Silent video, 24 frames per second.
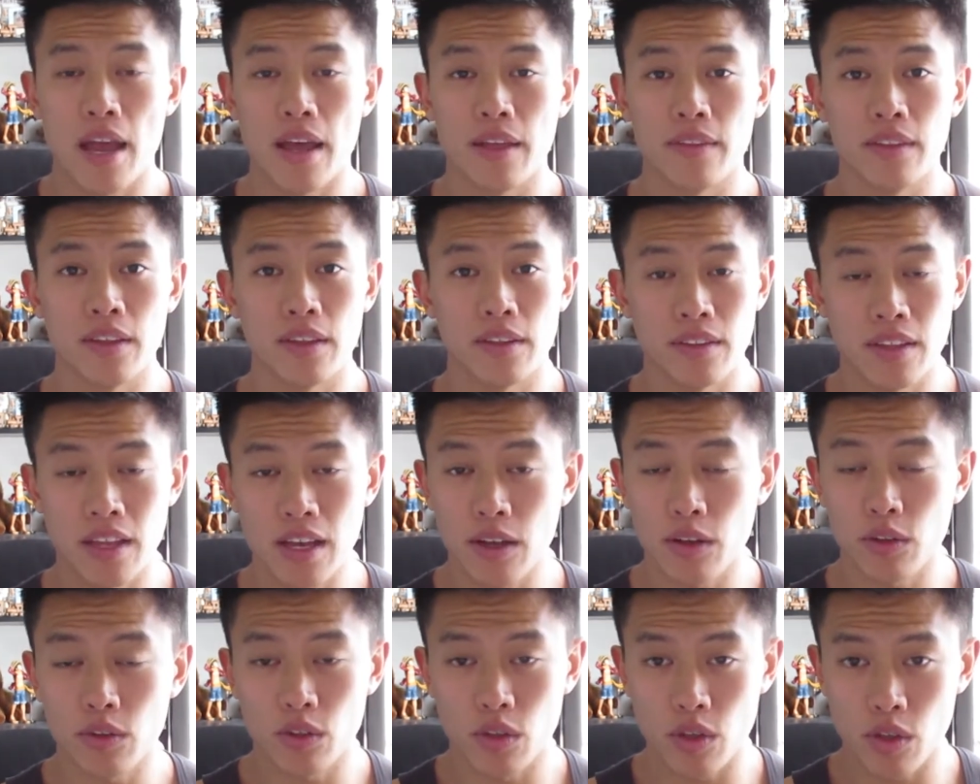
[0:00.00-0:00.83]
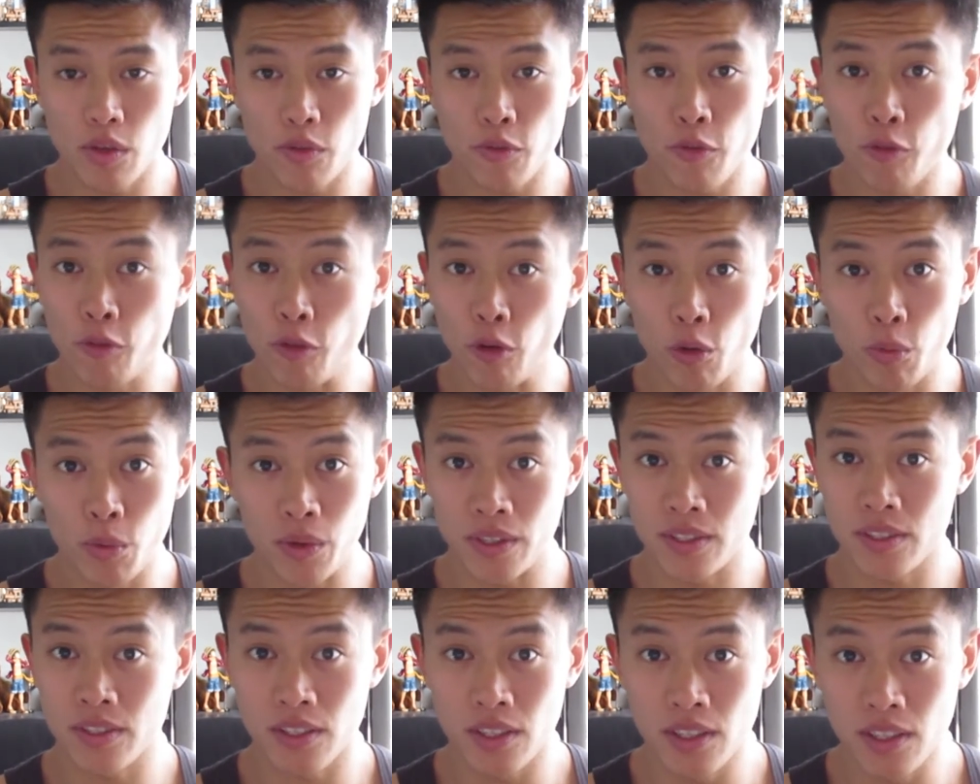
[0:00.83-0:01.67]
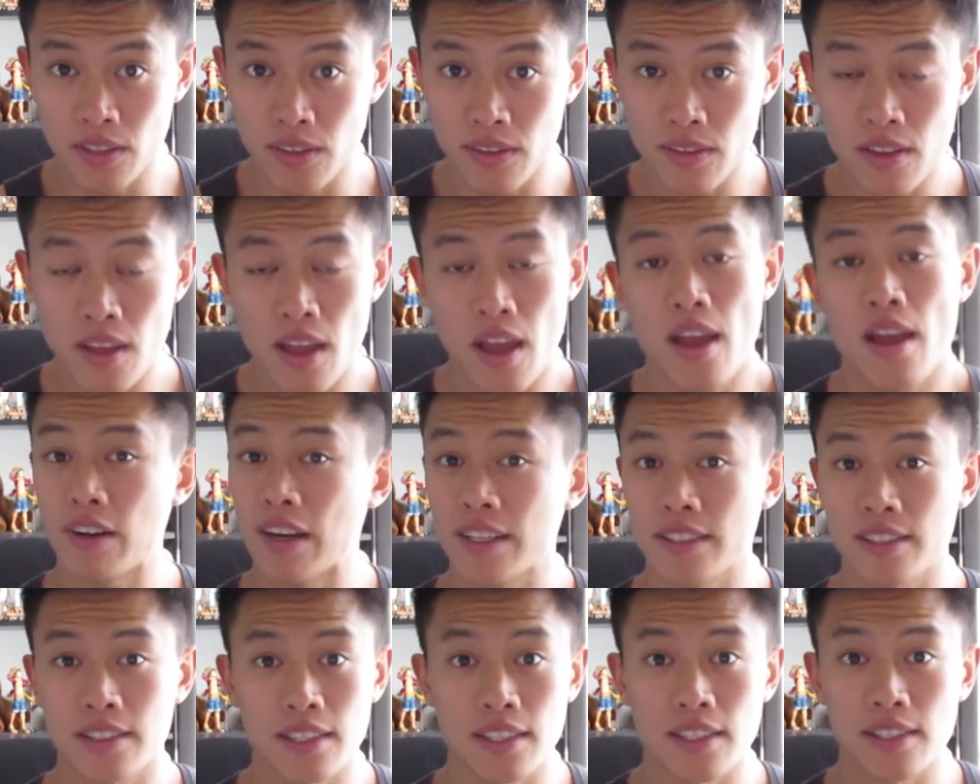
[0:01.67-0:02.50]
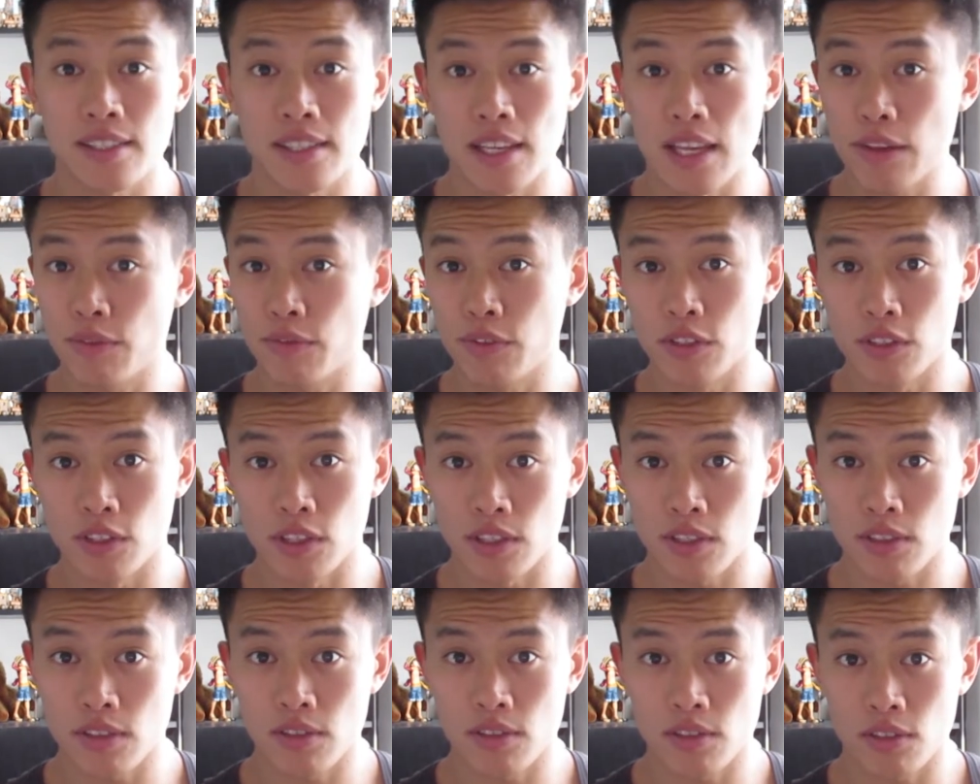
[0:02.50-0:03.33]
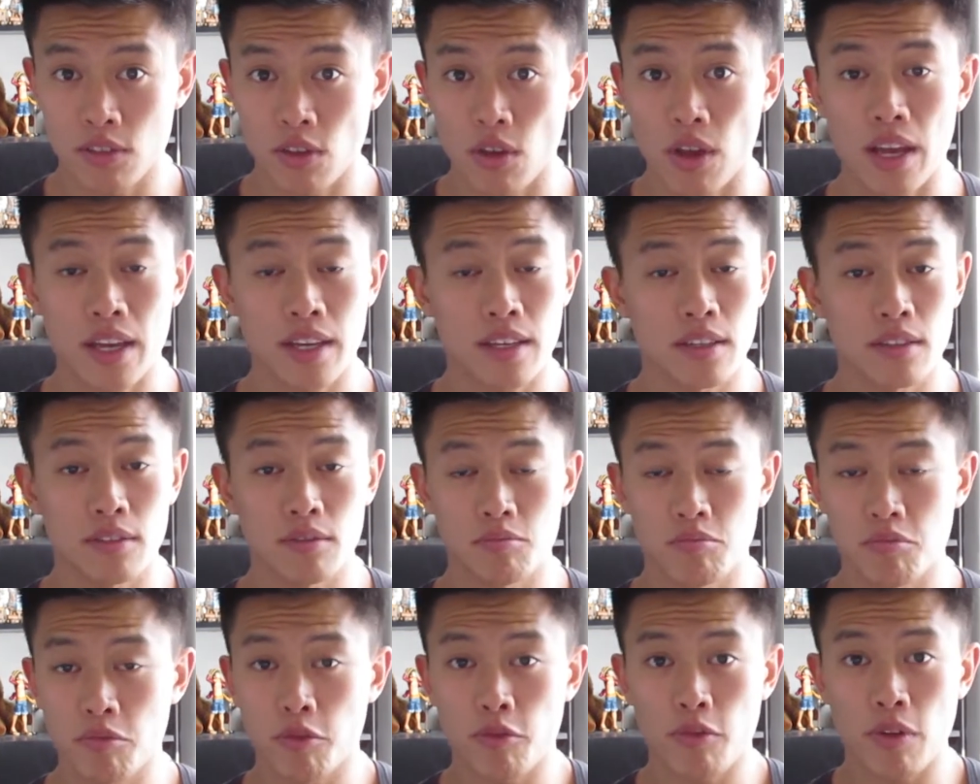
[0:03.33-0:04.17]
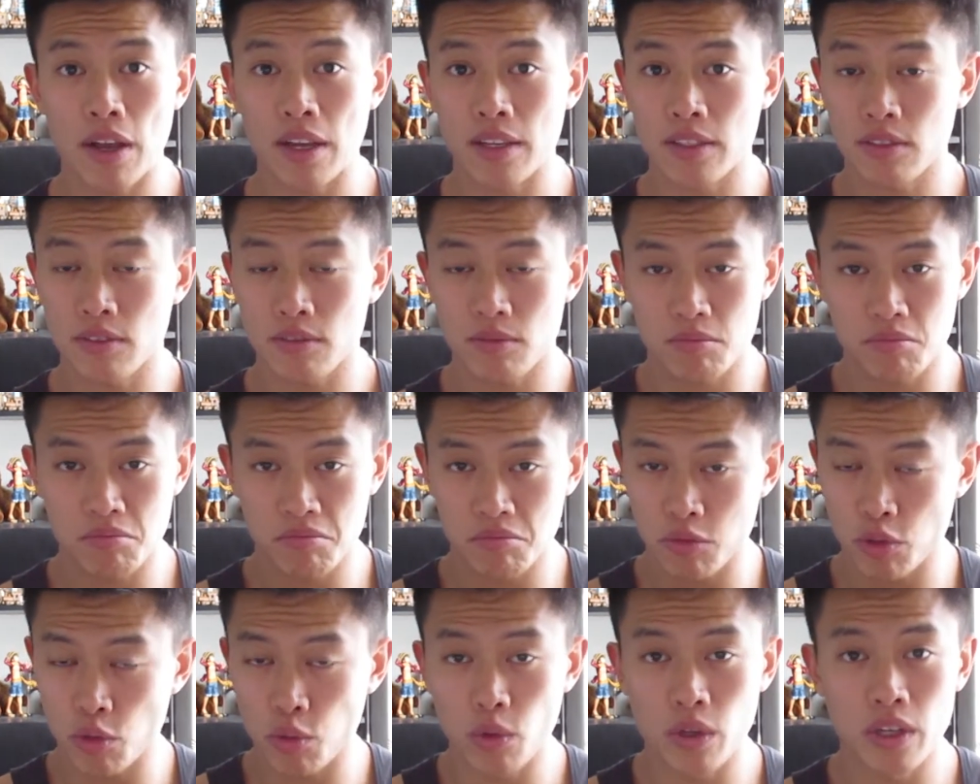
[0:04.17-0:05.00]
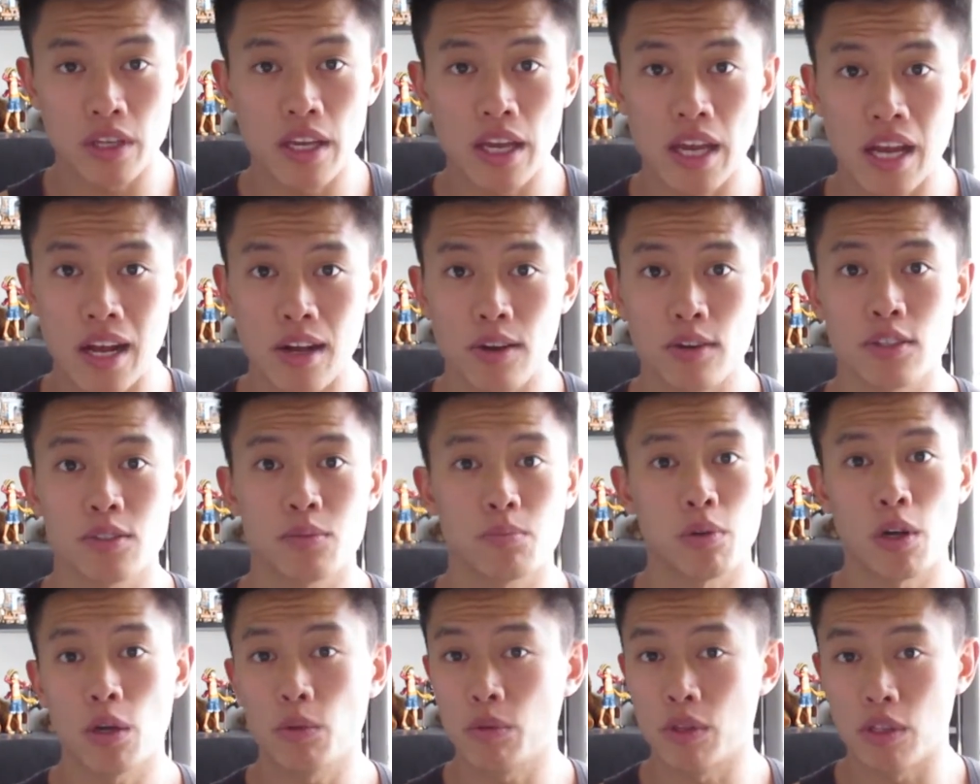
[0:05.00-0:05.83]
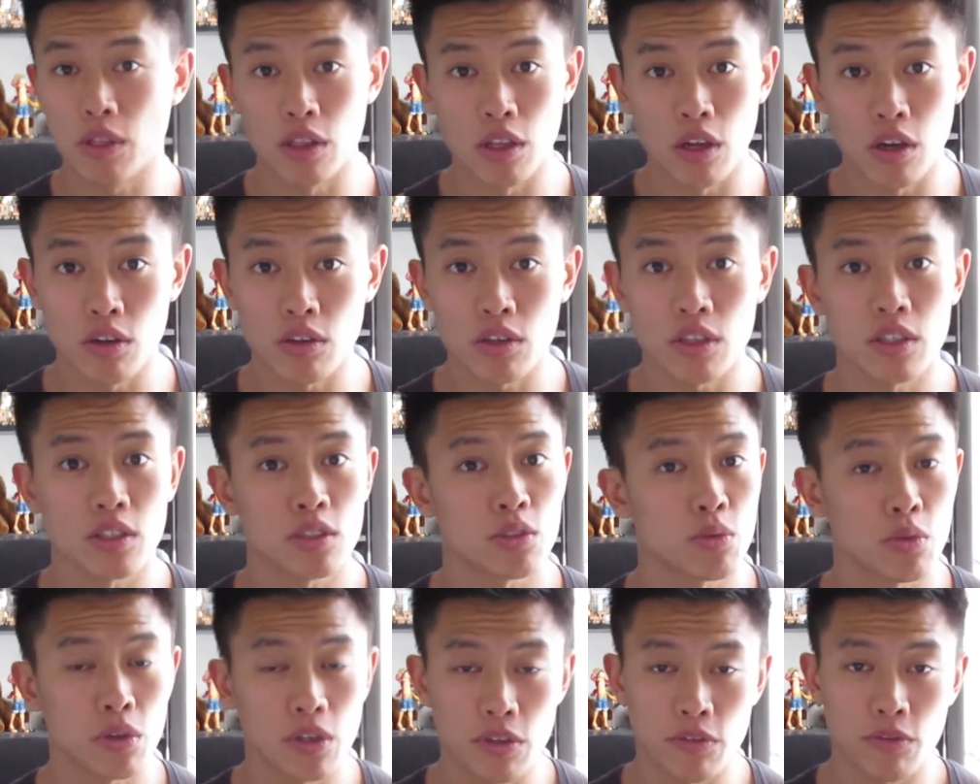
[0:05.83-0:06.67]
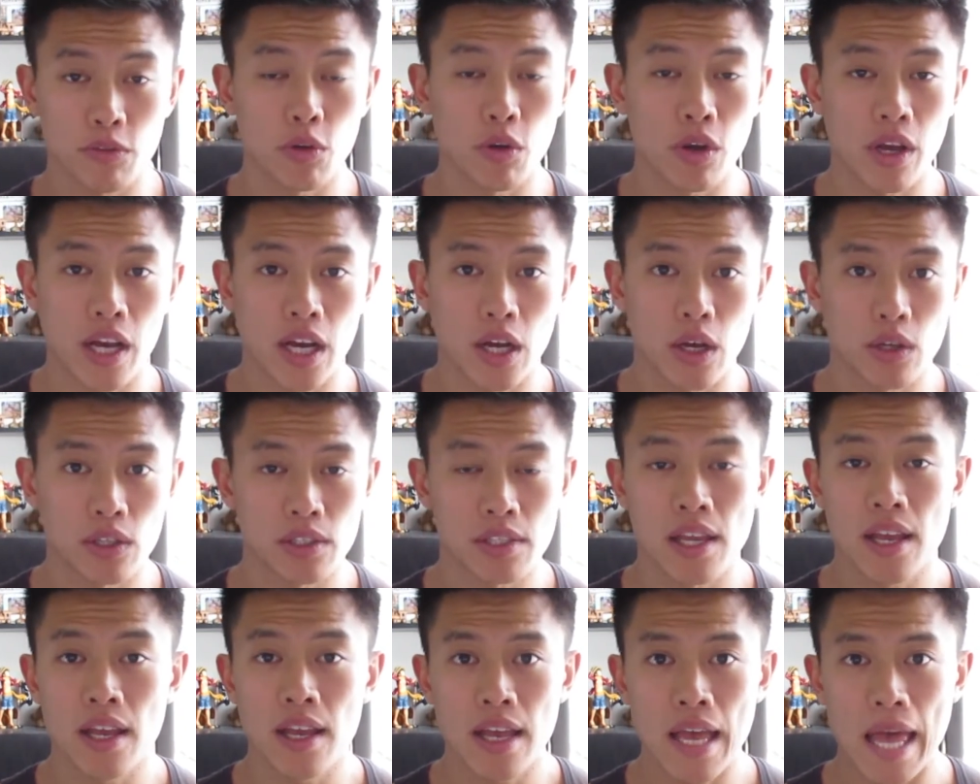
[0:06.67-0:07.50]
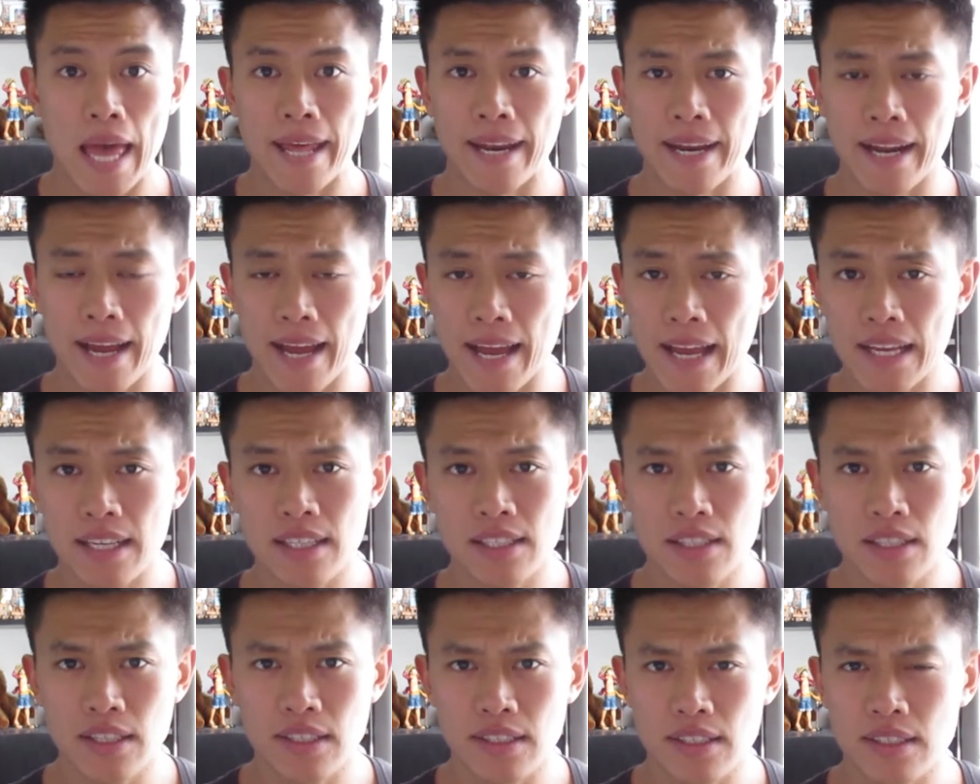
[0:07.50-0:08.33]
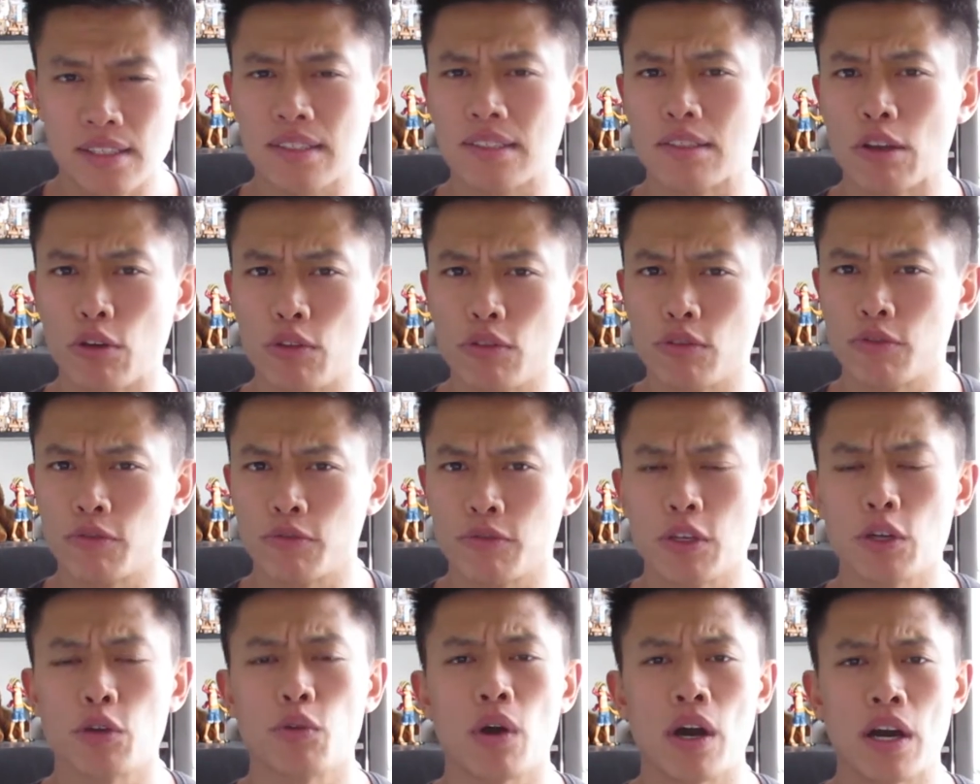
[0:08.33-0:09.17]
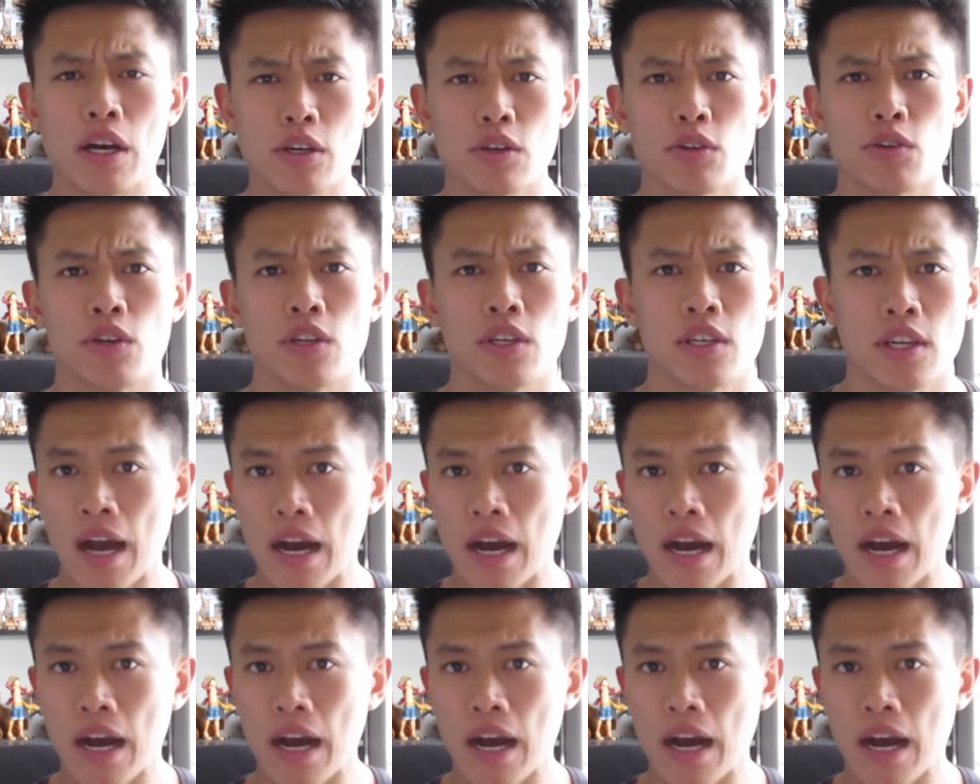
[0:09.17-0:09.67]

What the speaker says: And then now, 4 weeks in, fasting is effortless. So I can fast 20 hours, probably longer, 24 hours, and I actually just don't feel hungry.